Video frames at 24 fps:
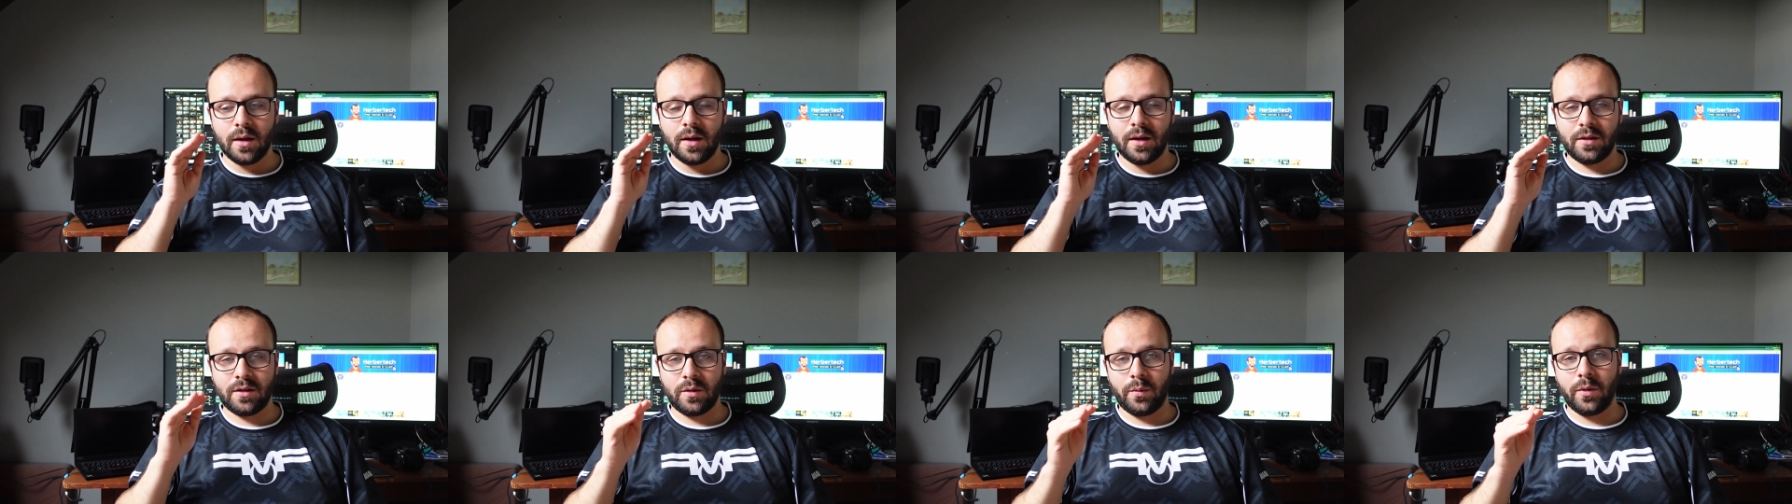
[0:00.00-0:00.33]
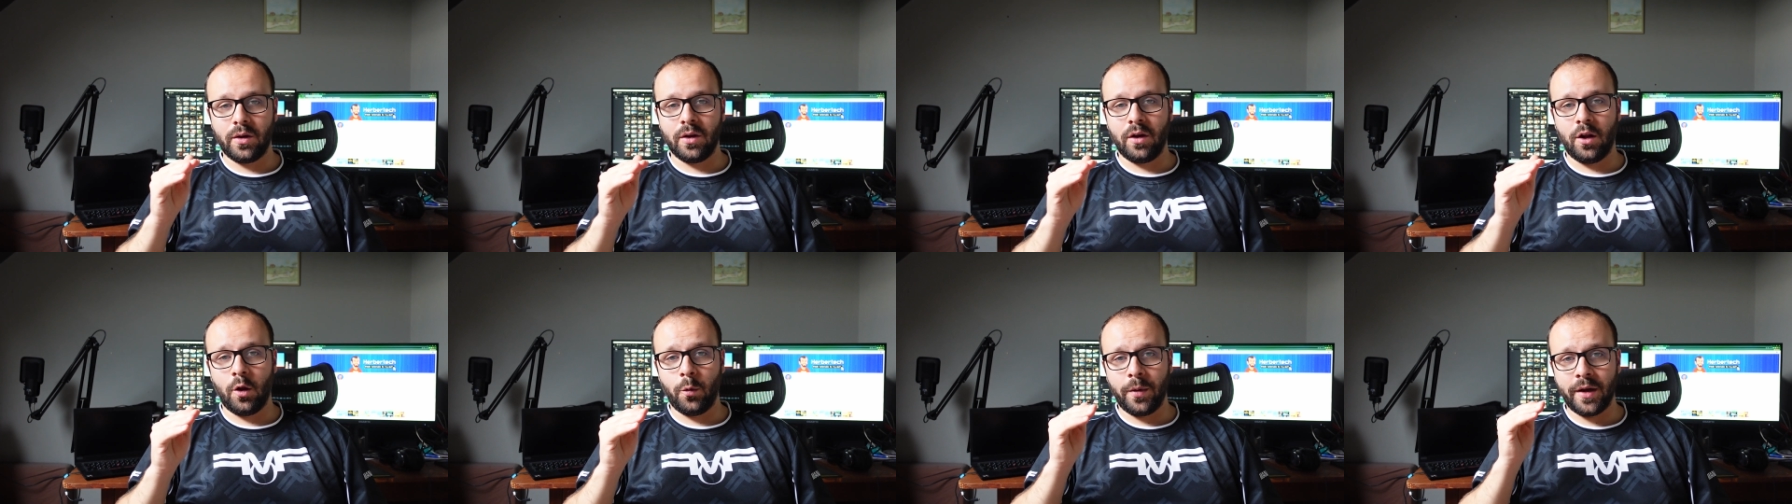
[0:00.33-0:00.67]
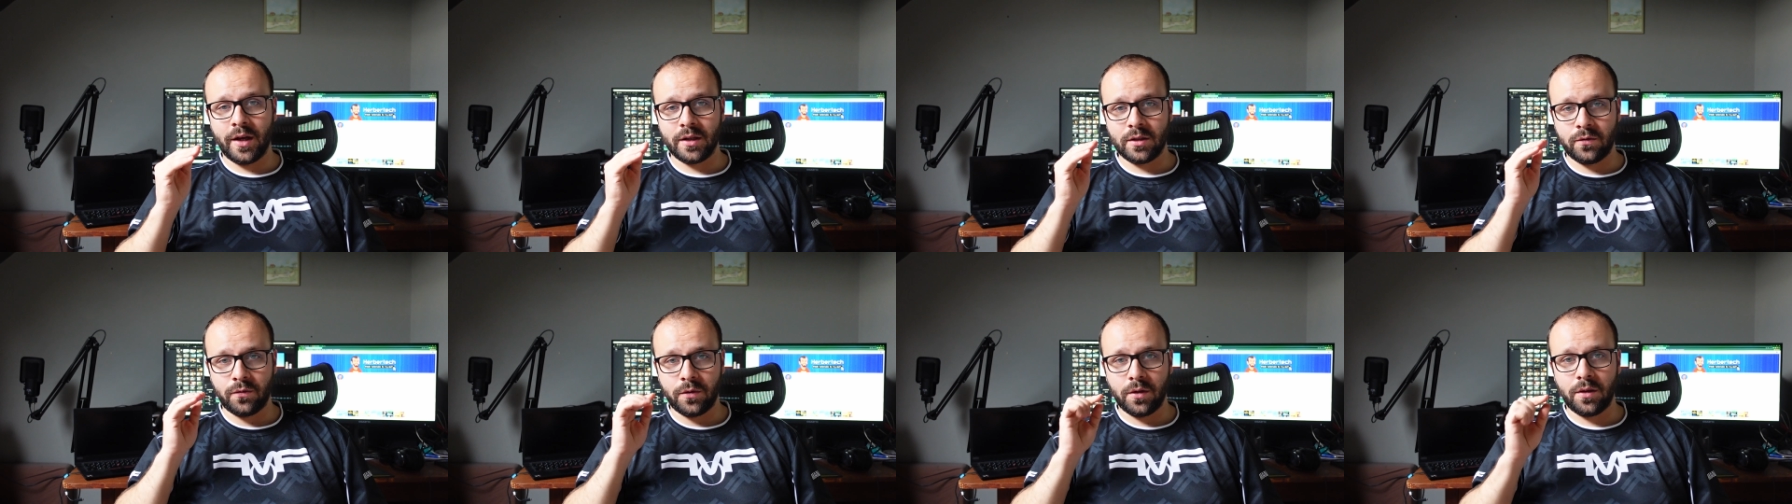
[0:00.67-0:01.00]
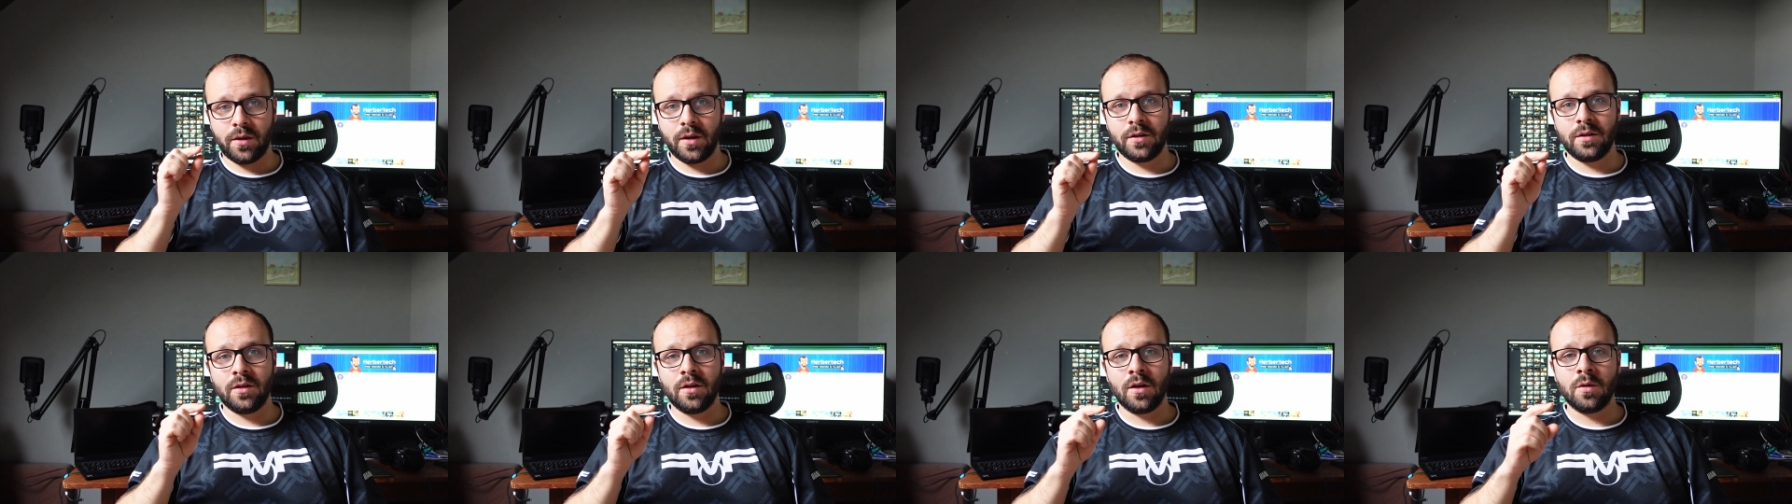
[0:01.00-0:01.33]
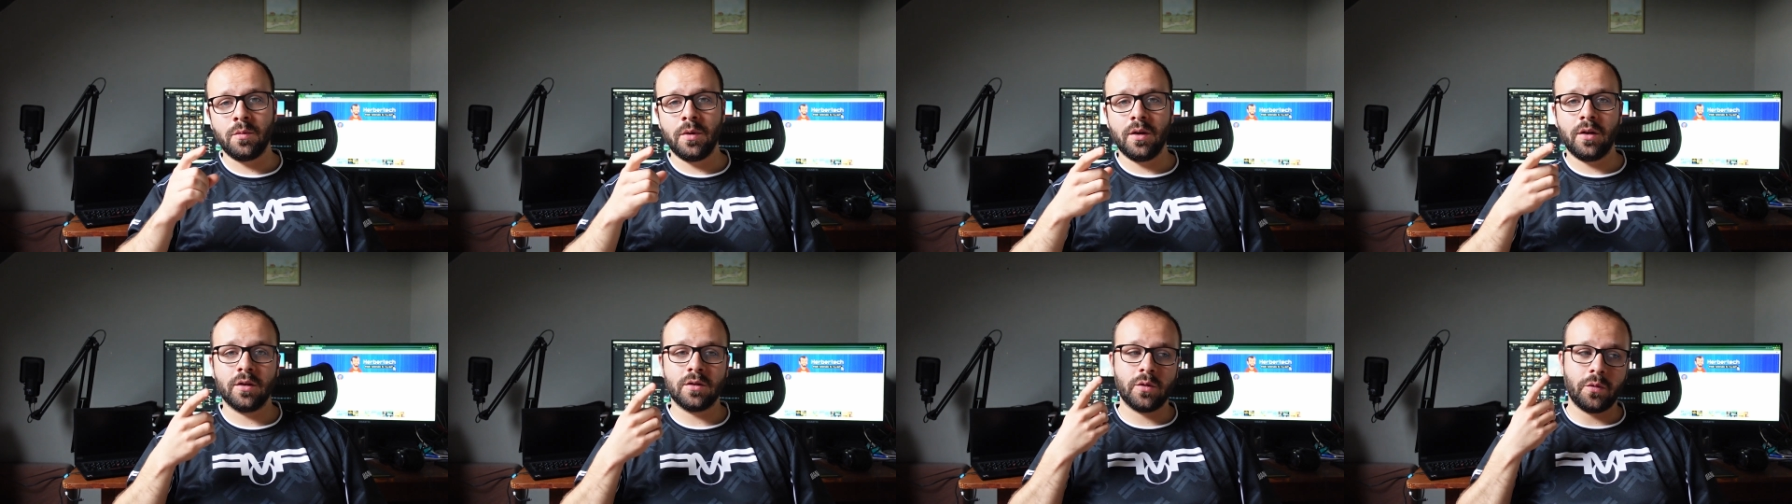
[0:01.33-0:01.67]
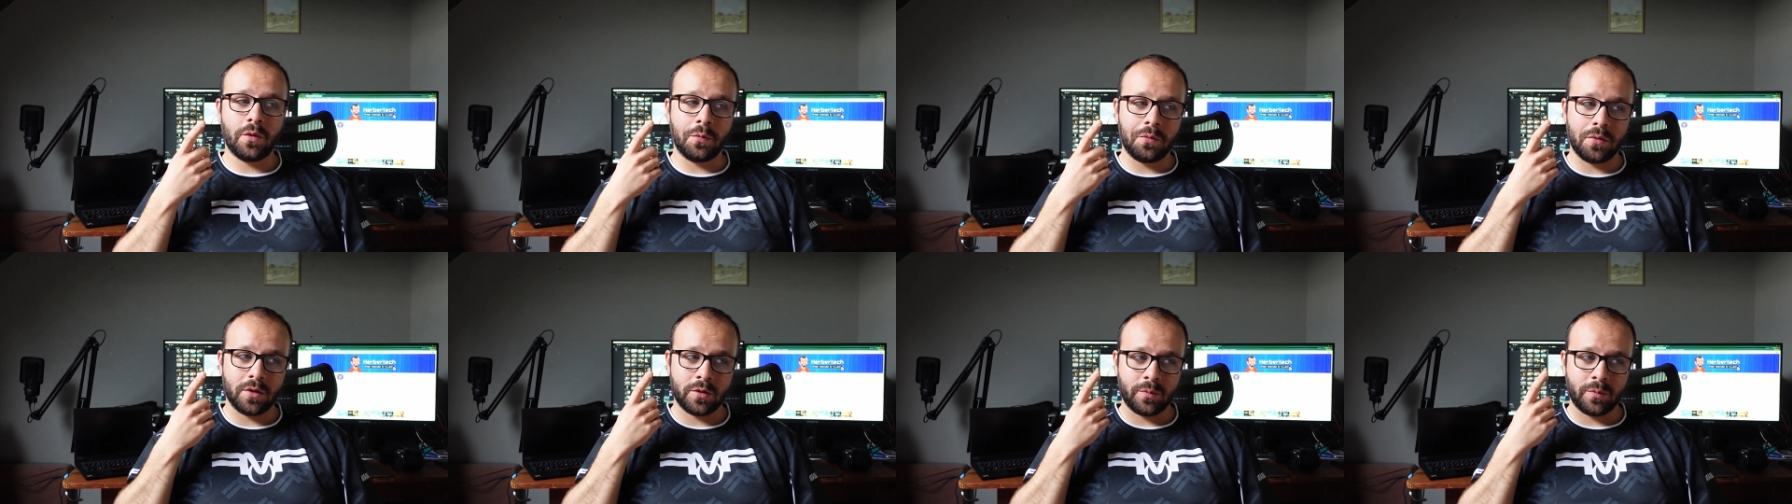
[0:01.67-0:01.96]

exhibit hall pass for this year because it